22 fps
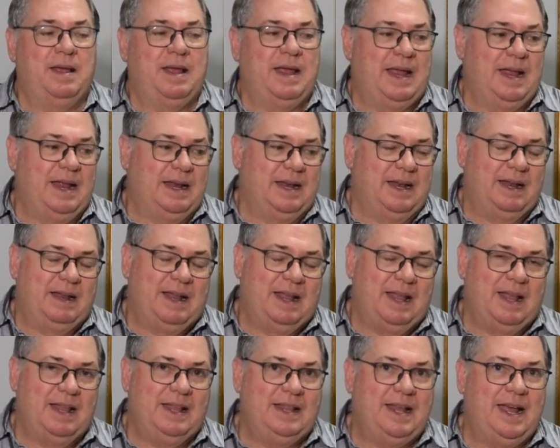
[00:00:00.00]
And
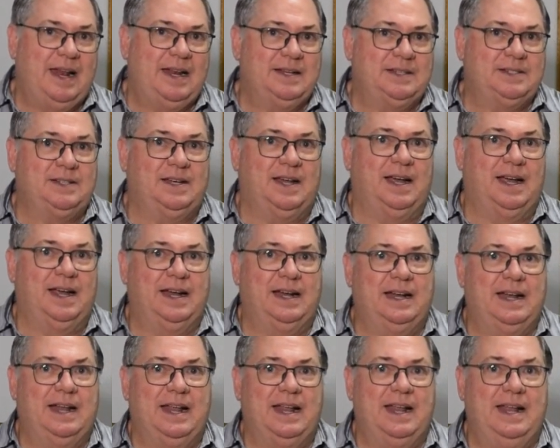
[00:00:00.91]
that
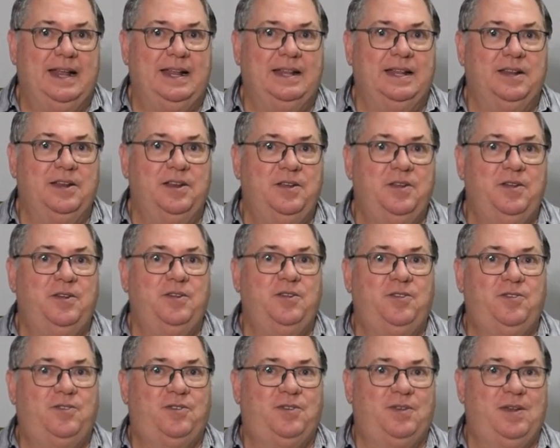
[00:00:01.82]
aside, in the
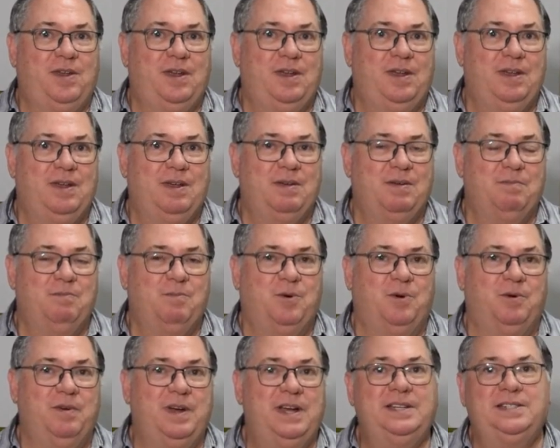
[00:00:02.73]
news
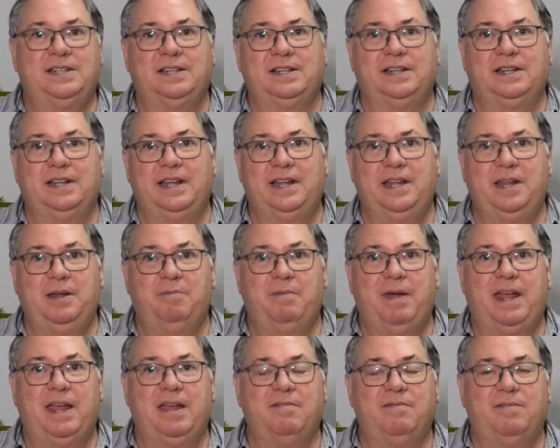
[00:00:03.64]
more recently, you
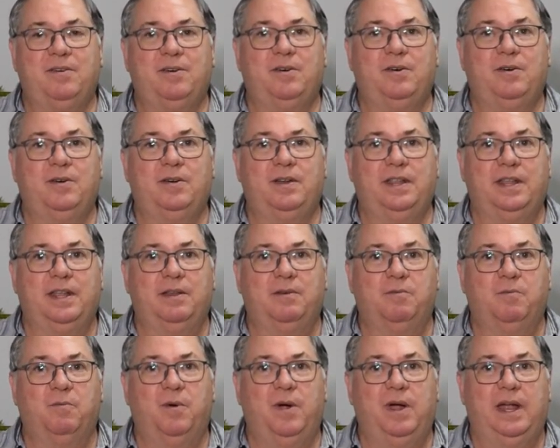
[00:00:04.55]
may have heard
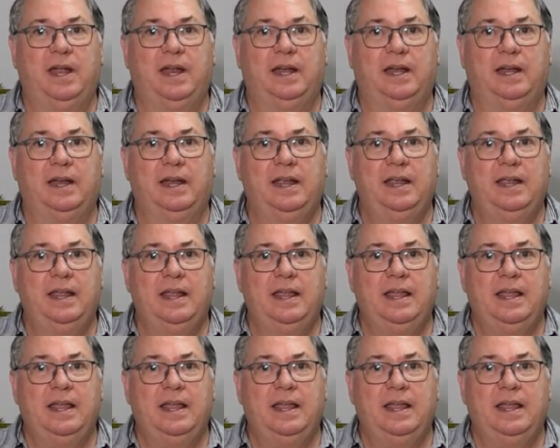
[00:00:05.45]
that when